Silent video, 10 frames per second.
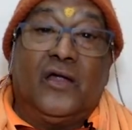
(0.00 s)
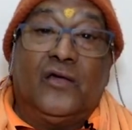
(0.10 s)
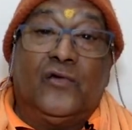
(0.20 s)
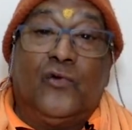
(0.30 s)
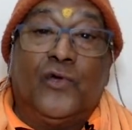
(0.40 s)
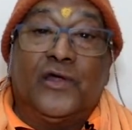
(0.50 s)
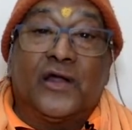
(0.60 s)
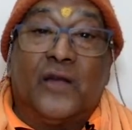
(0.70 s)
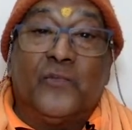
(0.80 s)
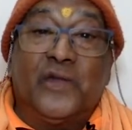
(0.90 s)
No
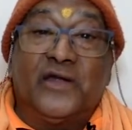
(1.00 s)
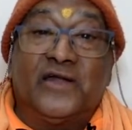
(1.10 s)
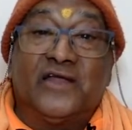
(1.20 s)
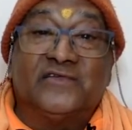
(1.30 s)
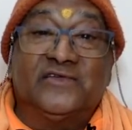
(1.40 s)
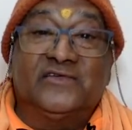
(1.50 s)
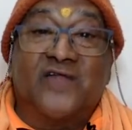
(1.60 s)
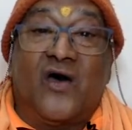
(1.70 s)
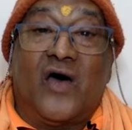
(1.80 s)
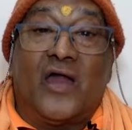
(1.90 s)
incompleteness is
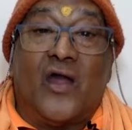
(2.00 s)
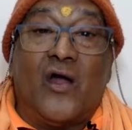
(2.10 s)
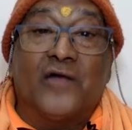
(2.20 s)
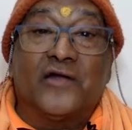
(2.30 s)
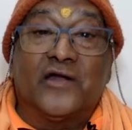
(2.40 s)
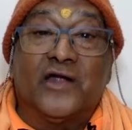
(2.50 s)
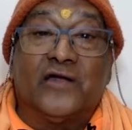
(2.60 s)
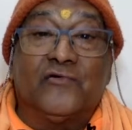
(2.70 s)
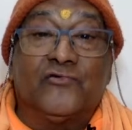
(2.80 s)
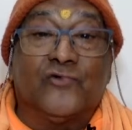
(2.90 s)
not an
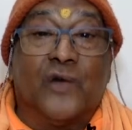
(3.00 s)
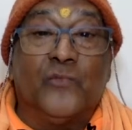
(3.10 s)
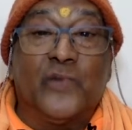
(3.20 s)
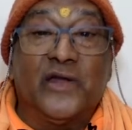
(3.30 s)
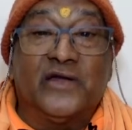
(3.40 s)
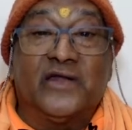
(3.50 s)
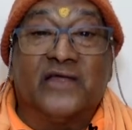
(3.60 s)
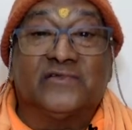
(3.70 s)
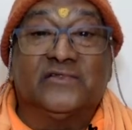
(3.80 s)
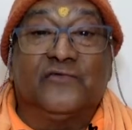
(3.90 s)
alternative to
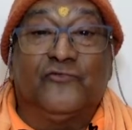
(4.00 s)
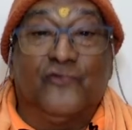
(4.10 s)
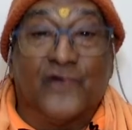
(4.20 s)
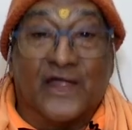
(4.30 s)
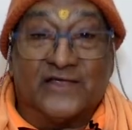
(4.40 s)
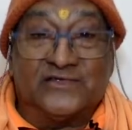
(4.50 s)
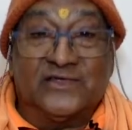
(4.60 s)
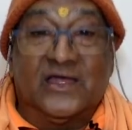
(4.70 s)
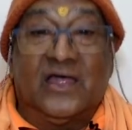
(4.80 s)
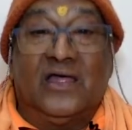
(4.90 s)
completeness, the fullness.
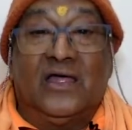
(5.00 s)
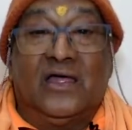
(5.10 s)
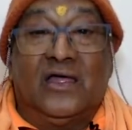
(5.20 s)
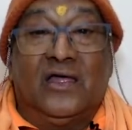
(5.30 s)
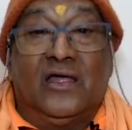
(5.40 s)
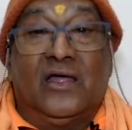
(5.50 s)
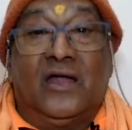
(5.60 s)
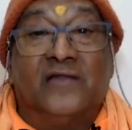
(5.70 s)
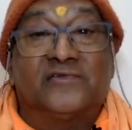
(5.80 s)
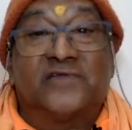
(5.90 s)

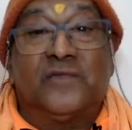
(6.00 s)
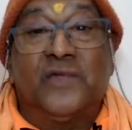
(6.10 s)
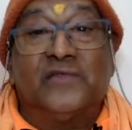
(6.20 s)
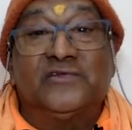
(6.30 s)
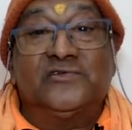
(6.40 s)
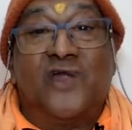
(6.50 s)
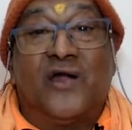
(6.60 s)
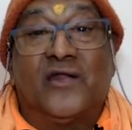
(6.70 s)
Disturbance is not